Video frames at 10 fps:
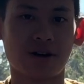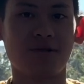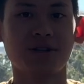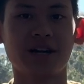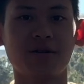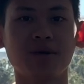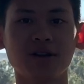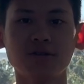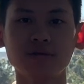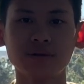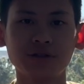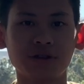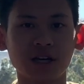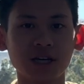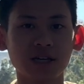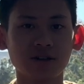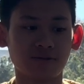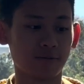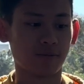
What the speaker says: comment down below what you think of